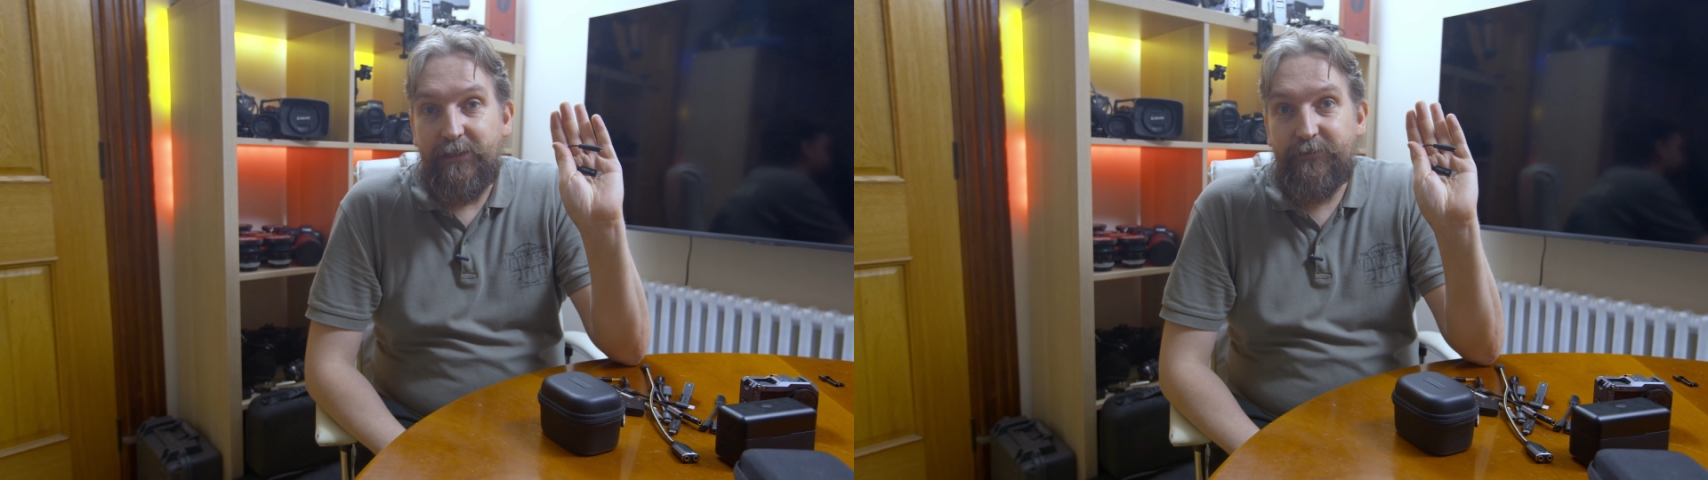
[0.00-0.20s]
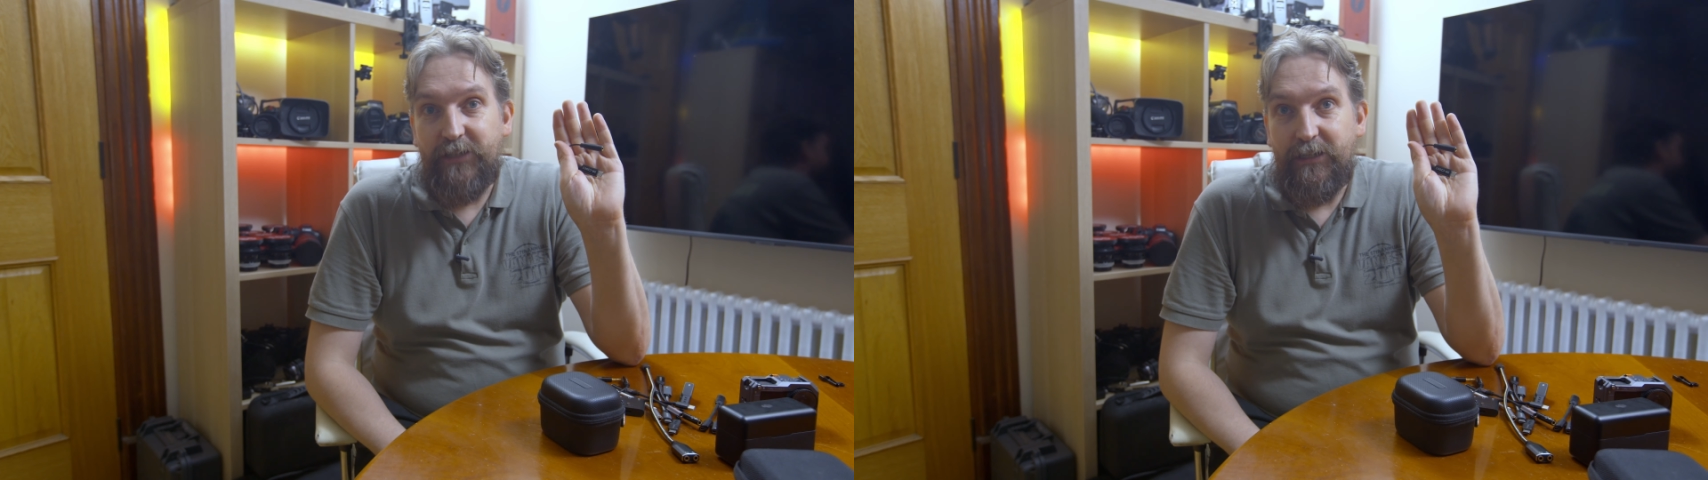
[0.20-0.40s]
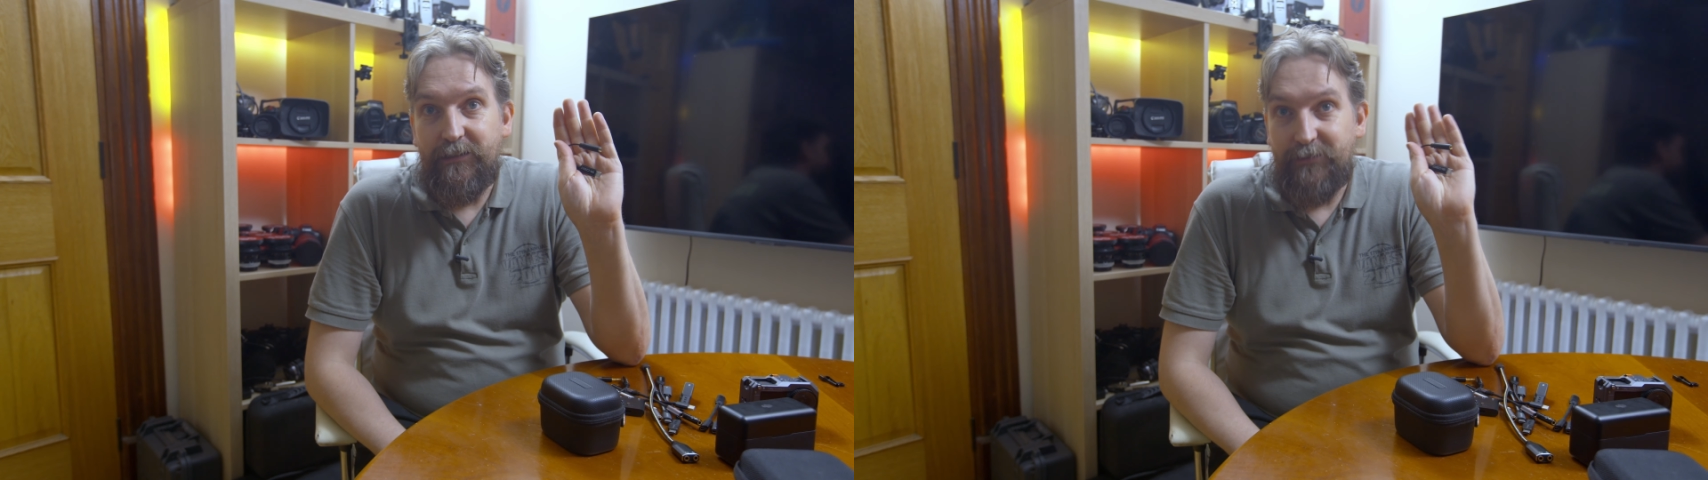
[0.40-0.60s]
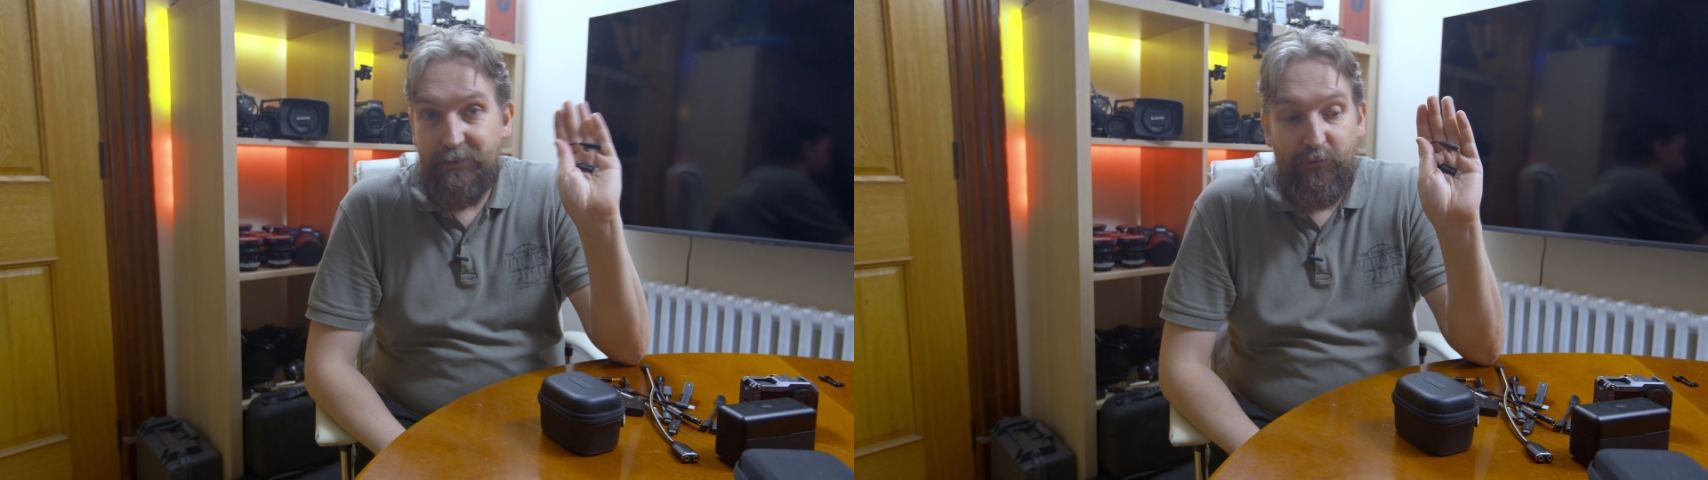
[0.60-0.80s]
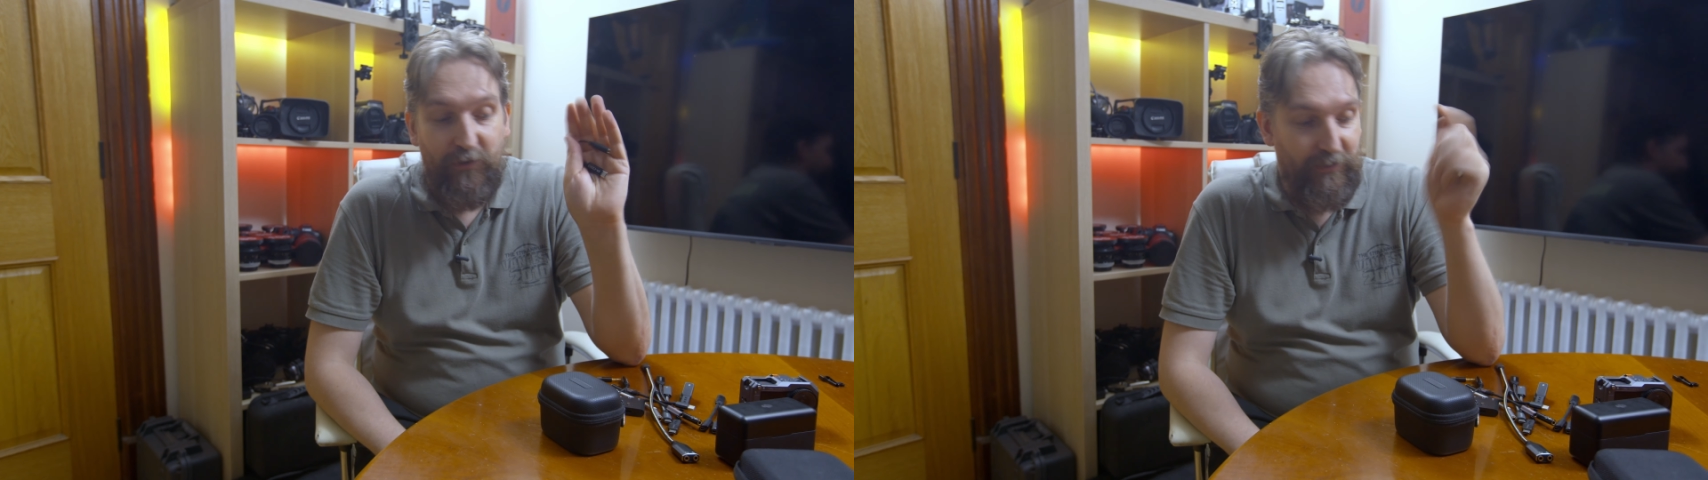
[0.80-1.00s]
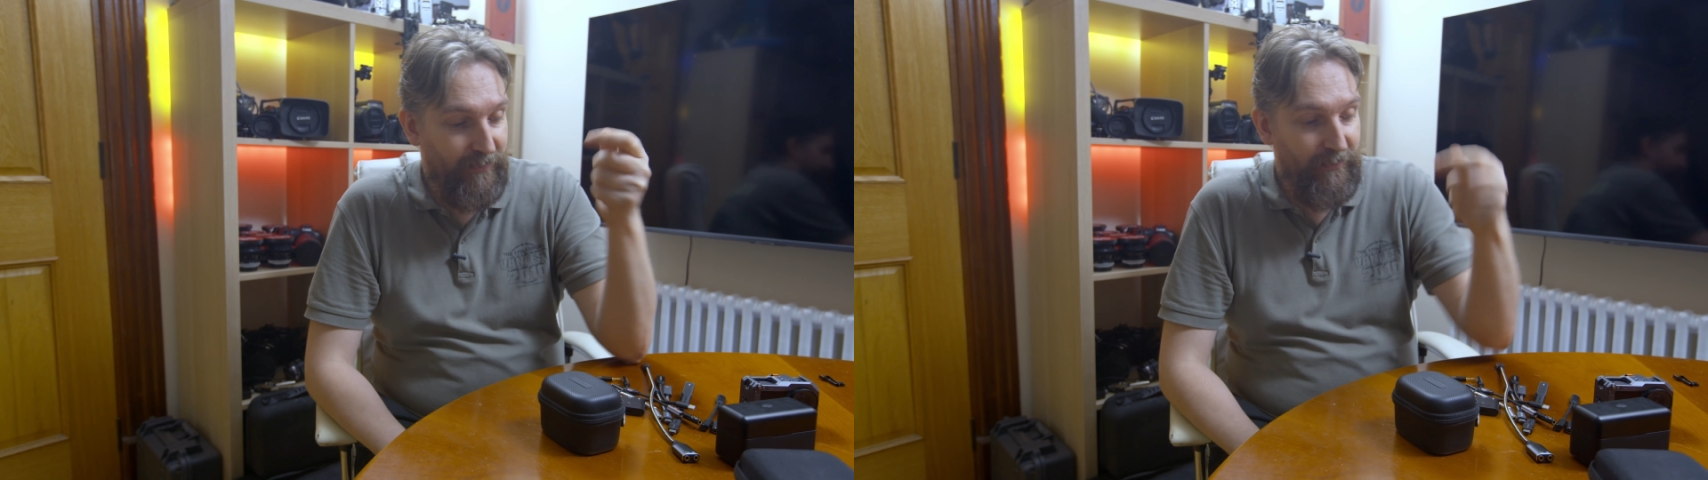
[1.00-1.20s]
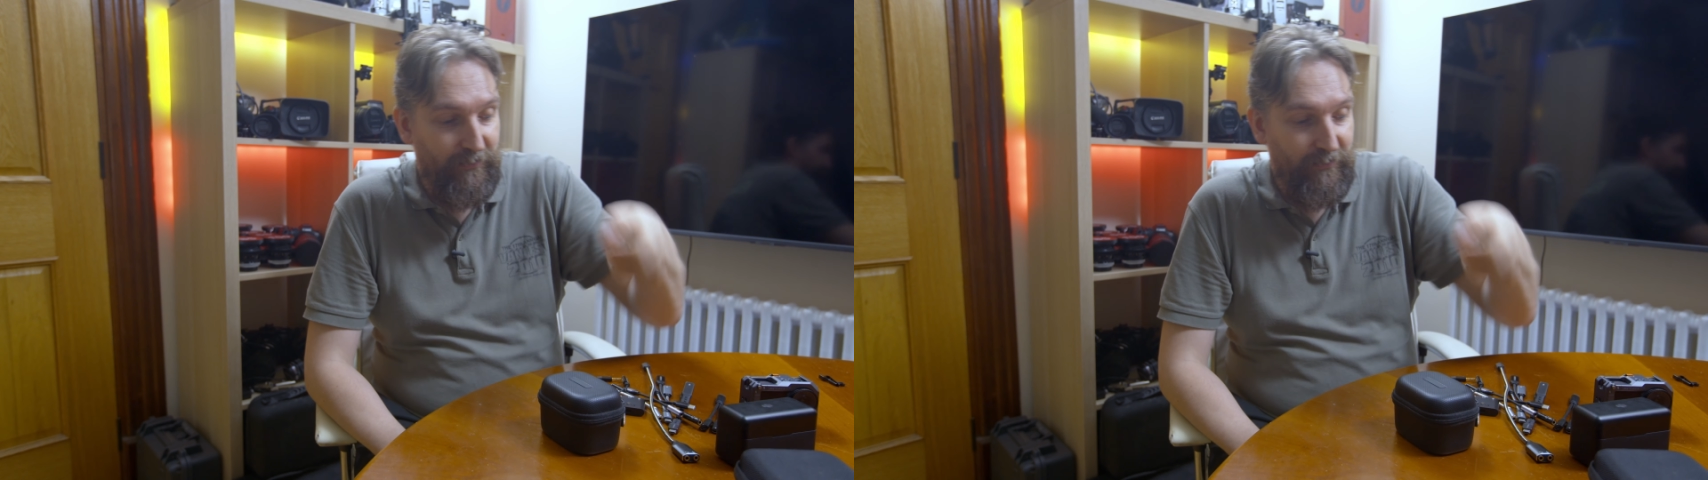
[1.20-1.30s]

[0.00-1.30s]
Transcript: left channel and it works.